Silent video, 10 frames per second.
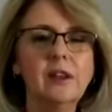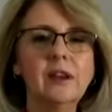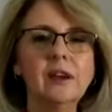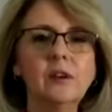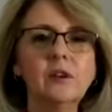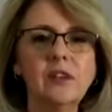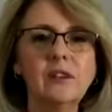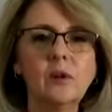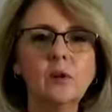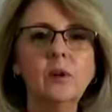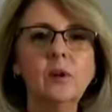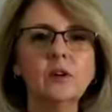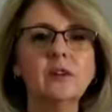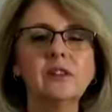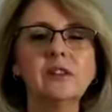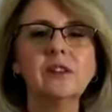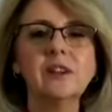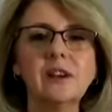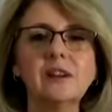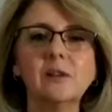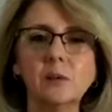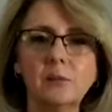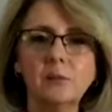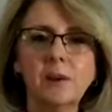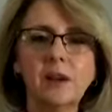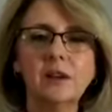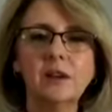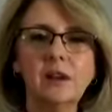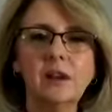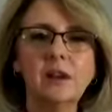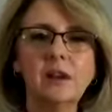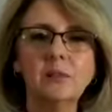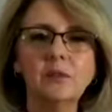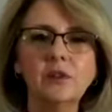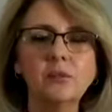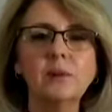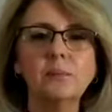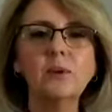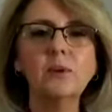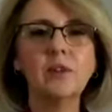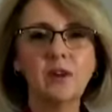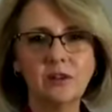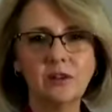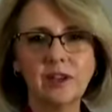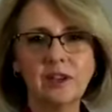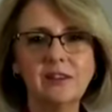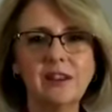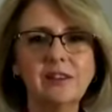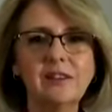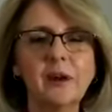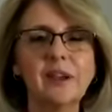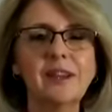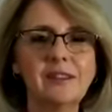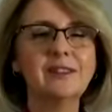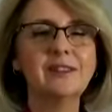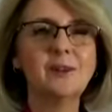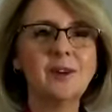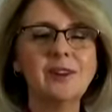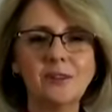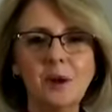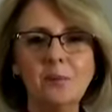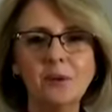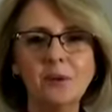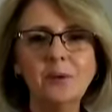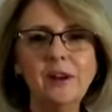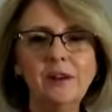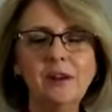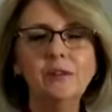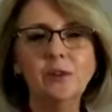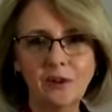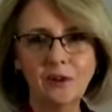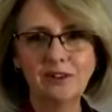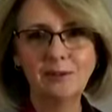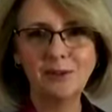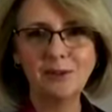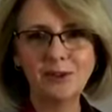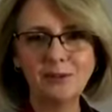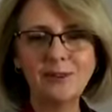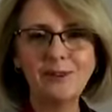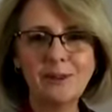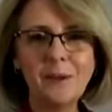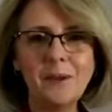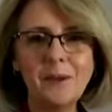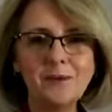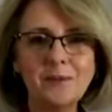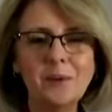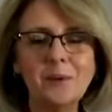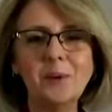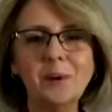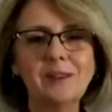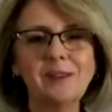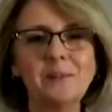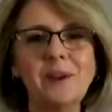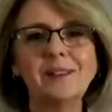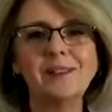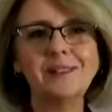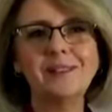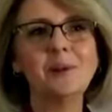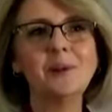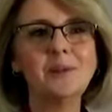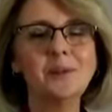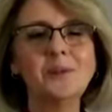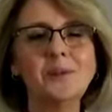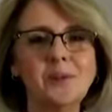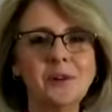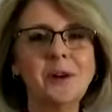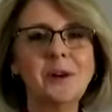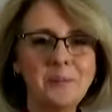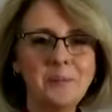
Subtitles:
who said that all her existing clients were coming back to rebook their holidays. And so I guess that's a good example of good customer service through what has been the most awful time.